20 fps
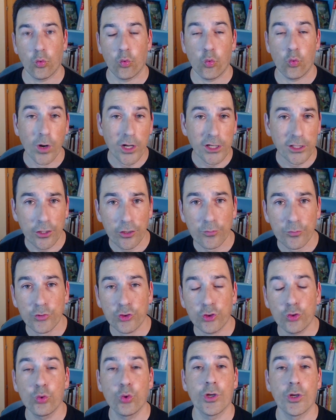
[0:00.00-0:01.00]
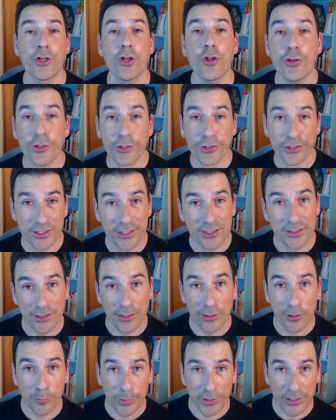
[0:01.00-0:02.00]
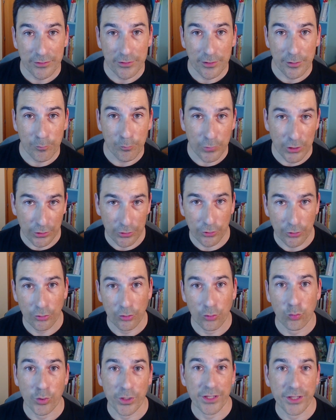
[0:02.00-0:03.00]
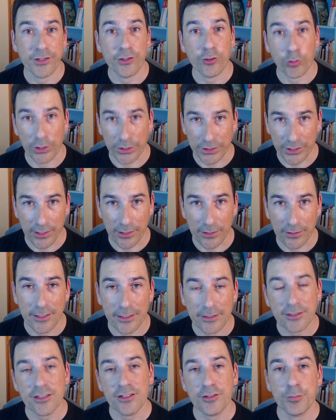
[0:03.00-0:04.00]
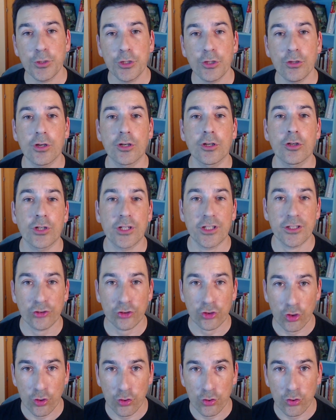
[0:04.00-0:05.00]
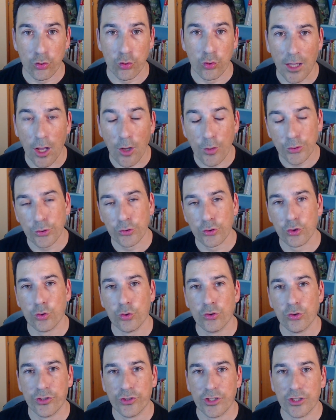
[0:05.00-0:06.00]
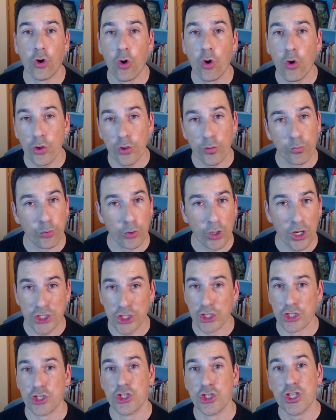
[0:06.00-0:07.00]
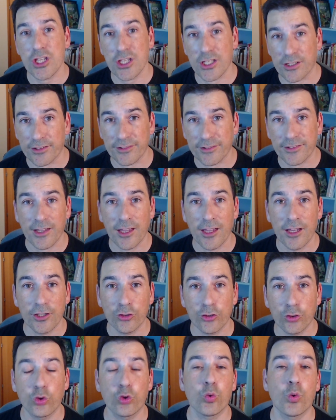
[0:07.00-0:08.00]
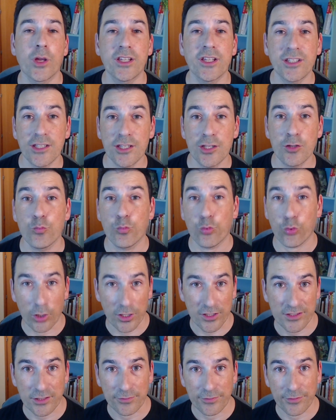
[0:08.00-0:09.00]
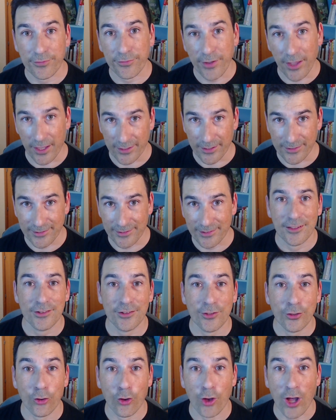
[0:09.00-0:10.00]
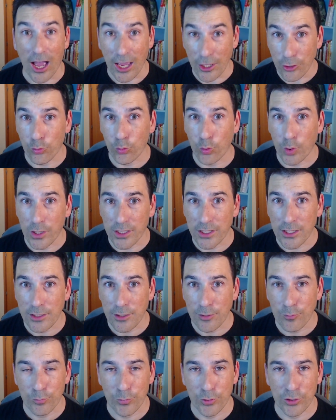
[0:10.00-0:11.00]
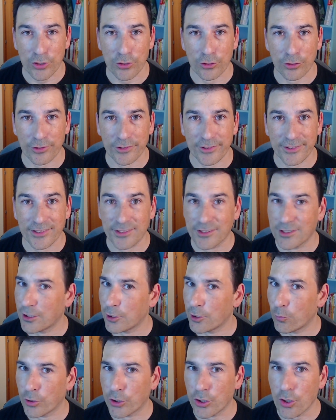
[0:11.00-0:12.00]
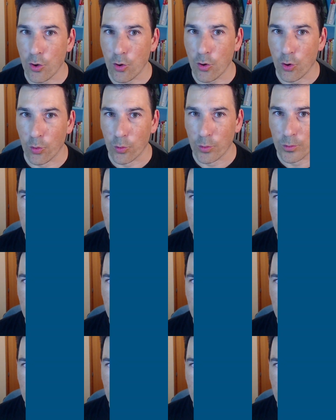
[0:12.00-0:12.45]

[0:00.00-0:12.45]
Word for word: Welcome to another digital painting video with Krita. In this video I'm gonna show you how to use the older brush engines to create impressive effects. So are you ready? Because here we go.